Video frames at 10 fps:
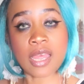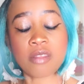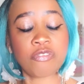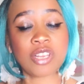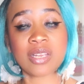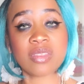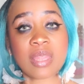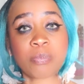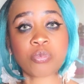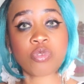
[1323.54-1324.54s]
and feeling
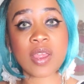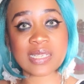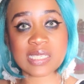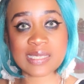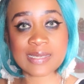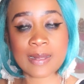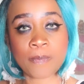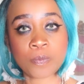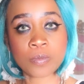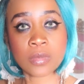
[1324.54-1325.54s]
depressed
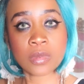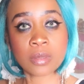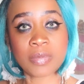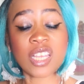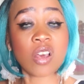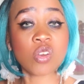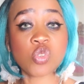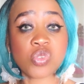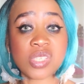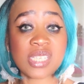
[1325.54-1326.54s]

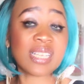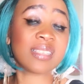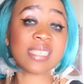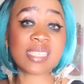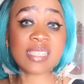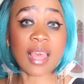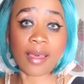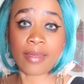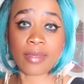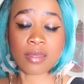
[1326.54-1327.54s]
because you see that this
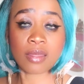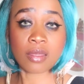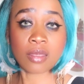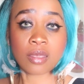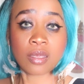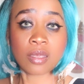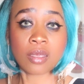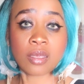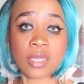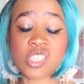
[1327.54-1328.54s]
guy
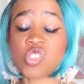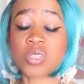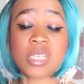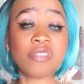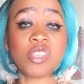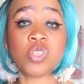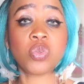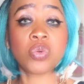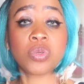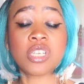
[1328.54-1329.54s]
is not giving
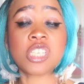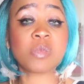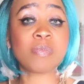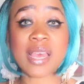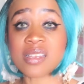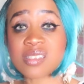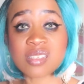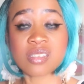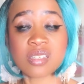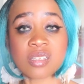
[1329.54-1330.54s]
you his
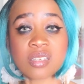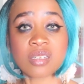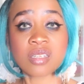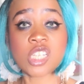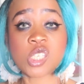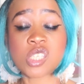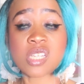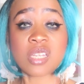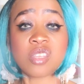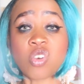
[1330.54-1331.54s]
best,
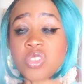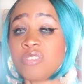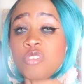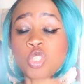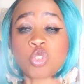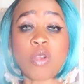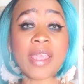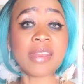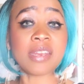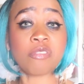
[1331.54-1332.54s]
is not even
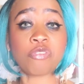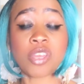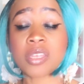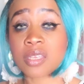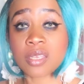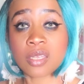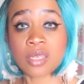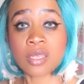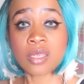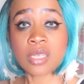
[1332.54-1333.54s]
trying anything.
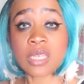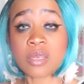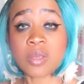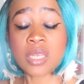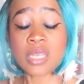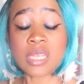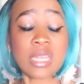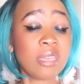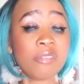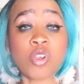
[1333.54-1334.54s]

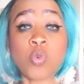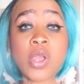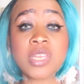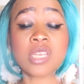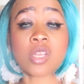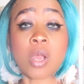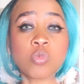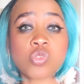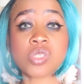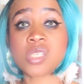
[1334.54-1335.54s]
Even when he
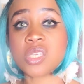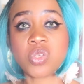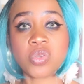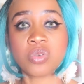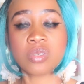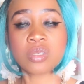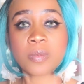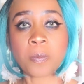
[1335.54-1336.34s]
come to see you,